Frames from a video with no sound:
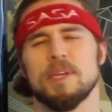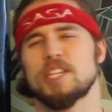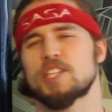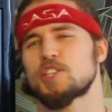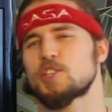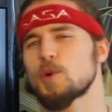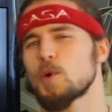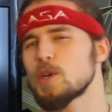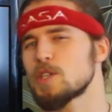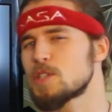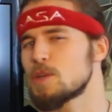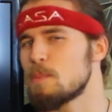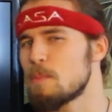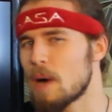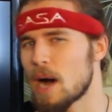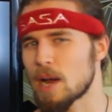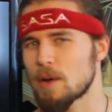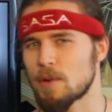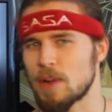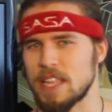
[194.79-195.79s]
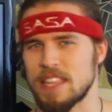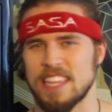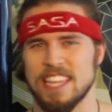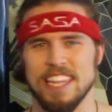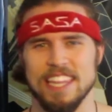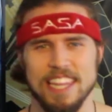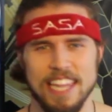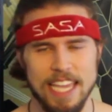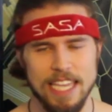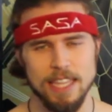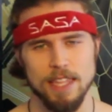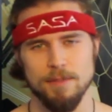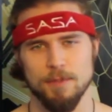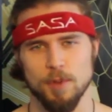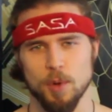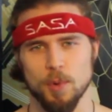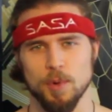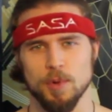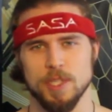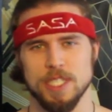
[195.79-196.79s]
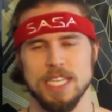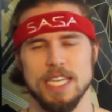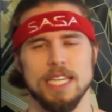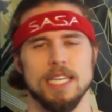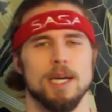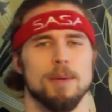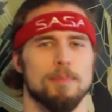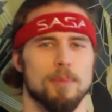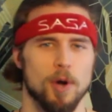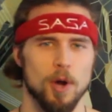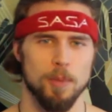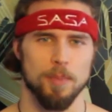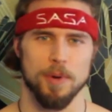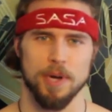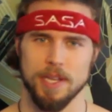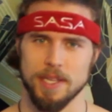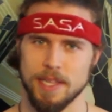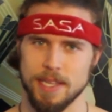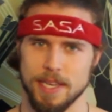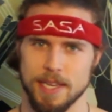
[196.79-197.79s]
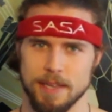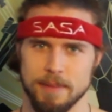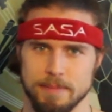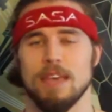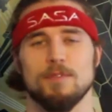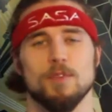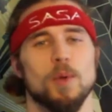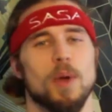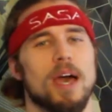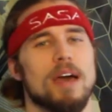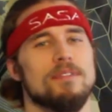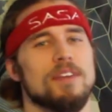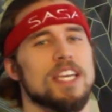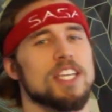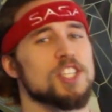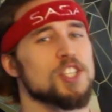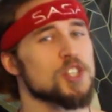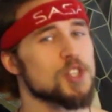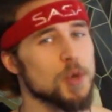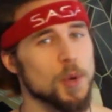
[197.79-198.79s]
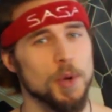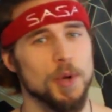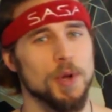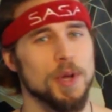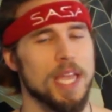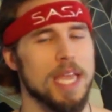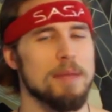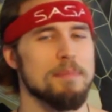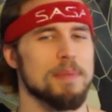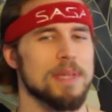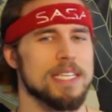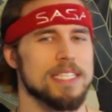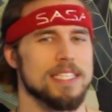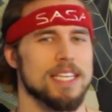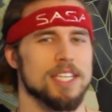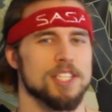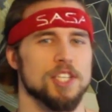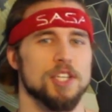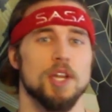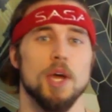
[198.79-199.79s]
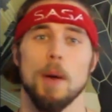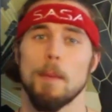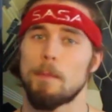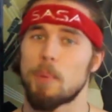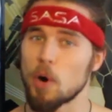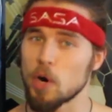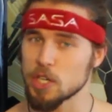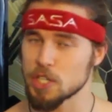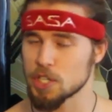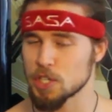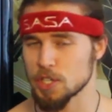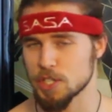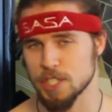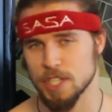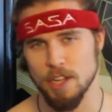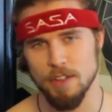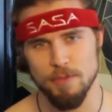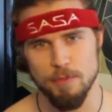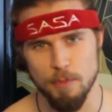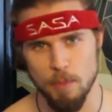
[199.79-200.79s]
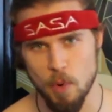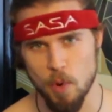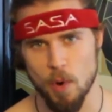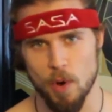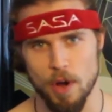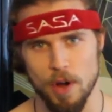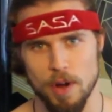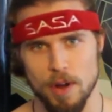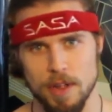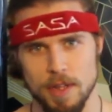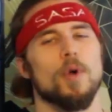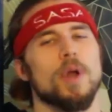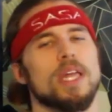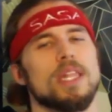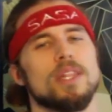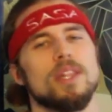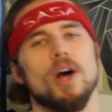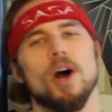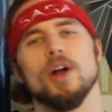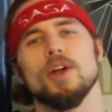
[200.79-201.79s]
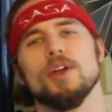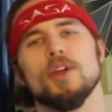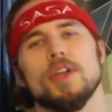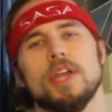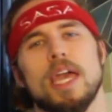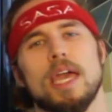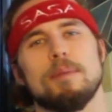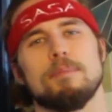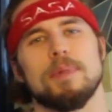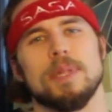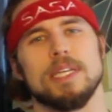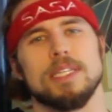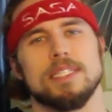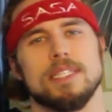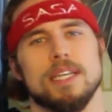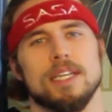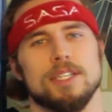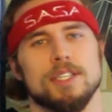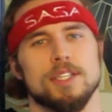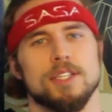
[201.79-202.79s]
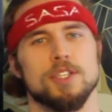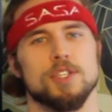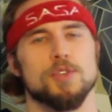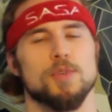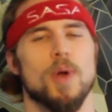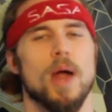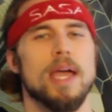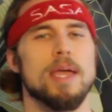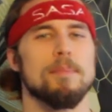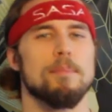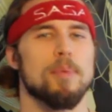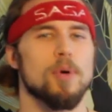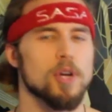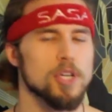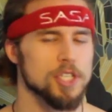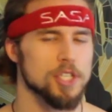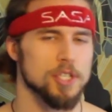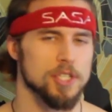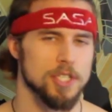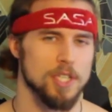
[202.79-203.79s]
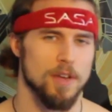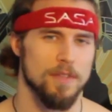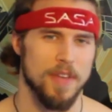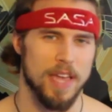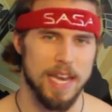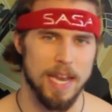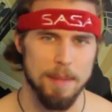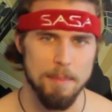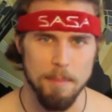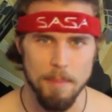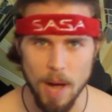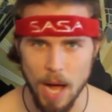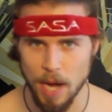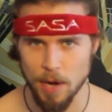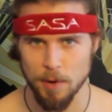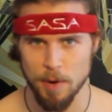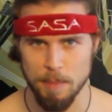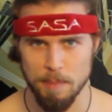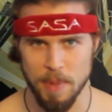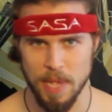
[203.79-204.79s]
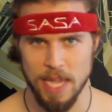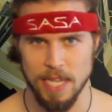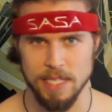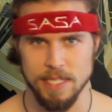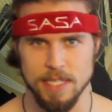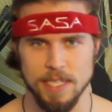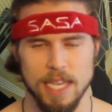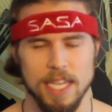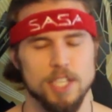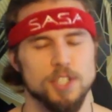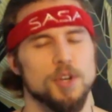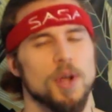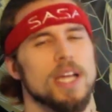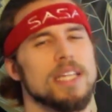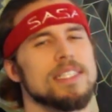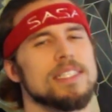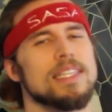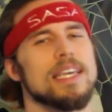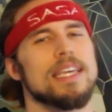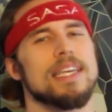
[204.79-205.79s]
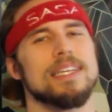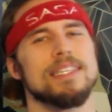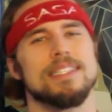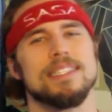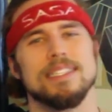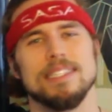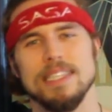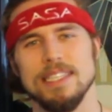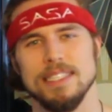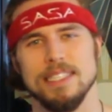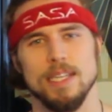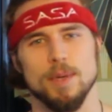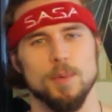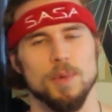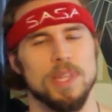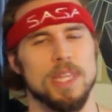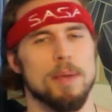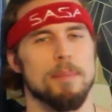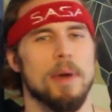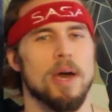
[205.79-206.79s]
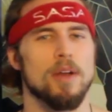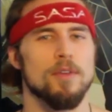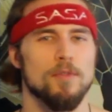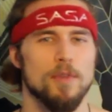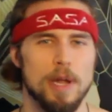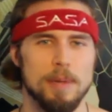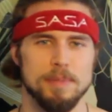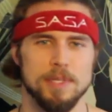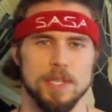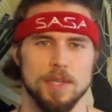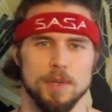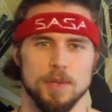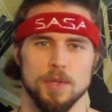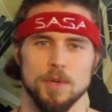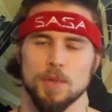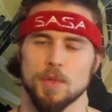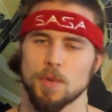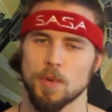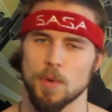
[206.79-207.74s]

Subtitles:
Be sure to moderate the length of your routine appropriately. If you have a shorter gameplay session, push yourself more. For a longer gameplay session, try and push yourself at a moderate pace, and try and stay consistent with the amount of reps that you do